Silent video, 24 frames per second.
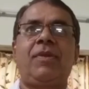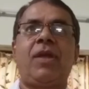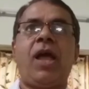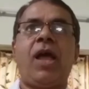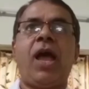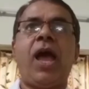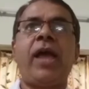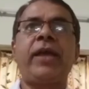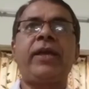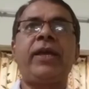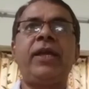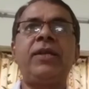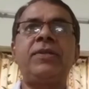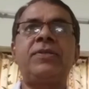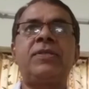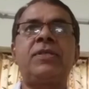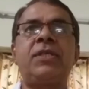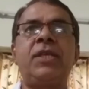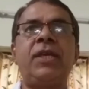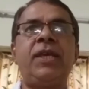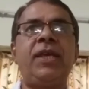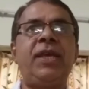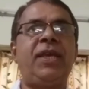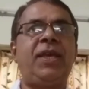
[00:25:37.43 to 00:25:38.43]
I can
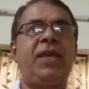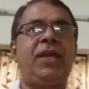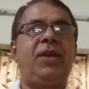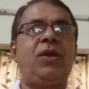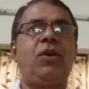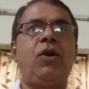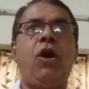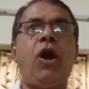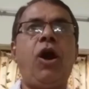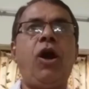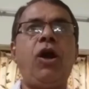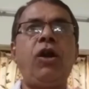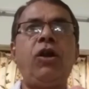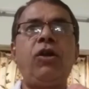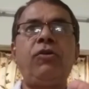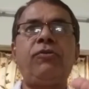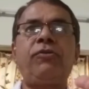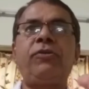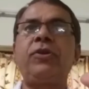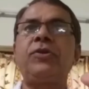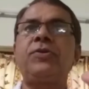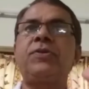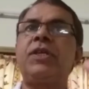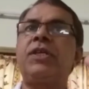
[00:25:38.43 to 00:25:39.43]
see all
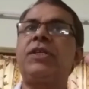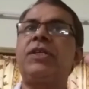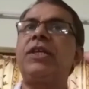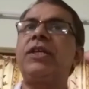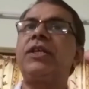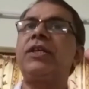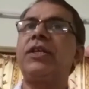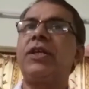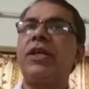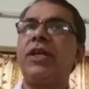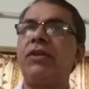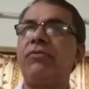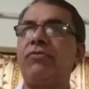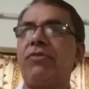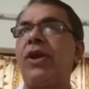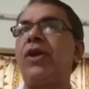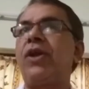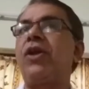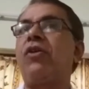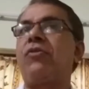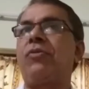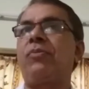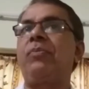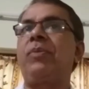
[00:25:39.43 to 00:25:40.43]
of you sitting in
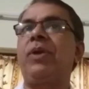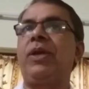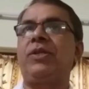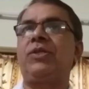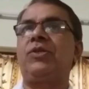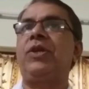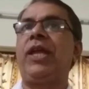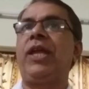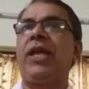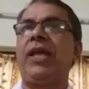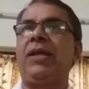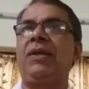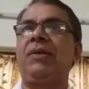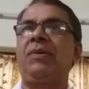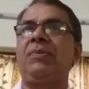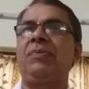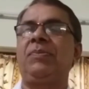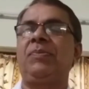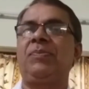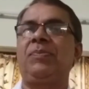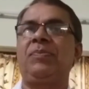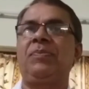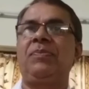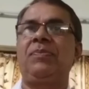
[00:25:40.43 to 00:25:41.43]
front of me today,
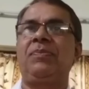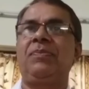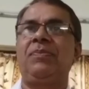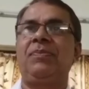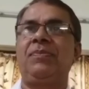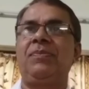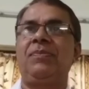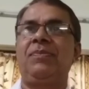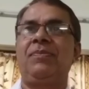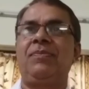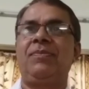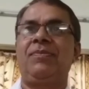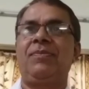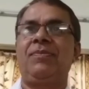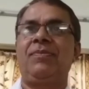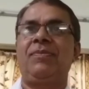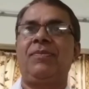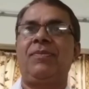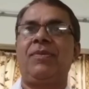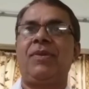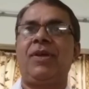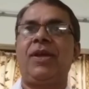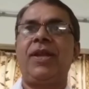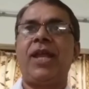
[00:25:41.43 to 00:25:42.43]

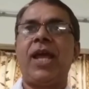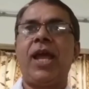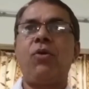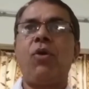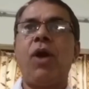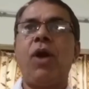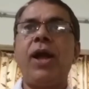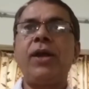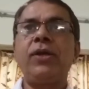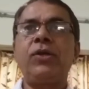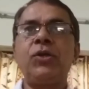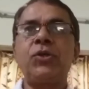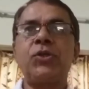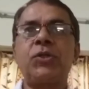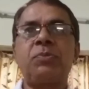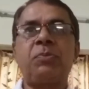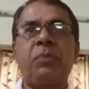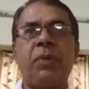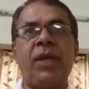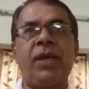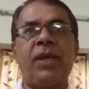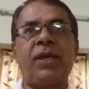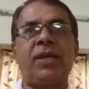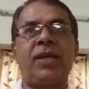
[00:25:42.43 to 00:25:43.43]
and I want to
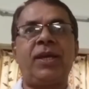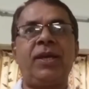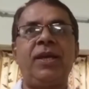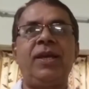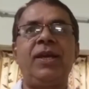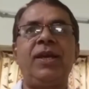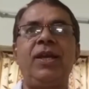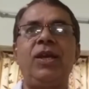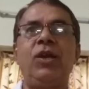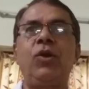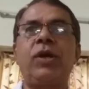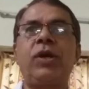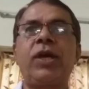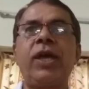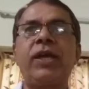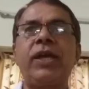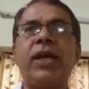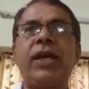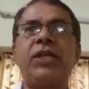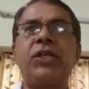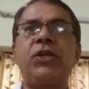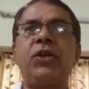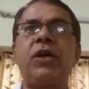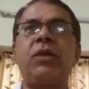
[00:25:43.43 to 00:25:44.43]
speak looking
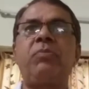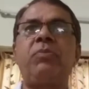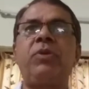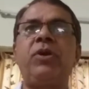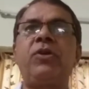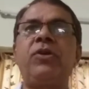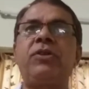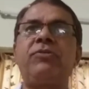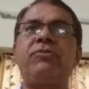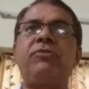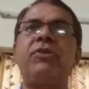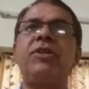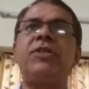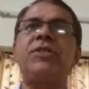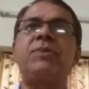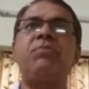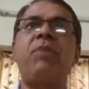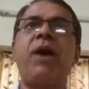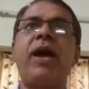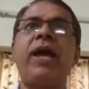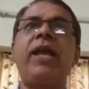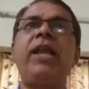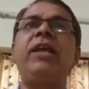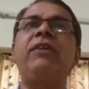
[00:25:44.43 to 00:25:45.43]
at your beautiful
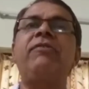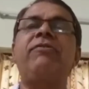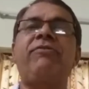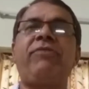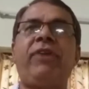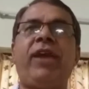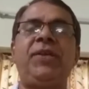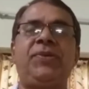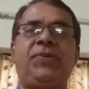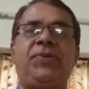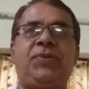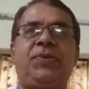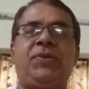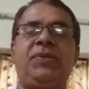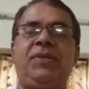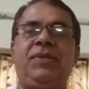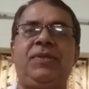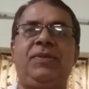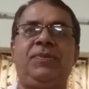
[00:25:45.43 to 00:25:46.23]
smiling face.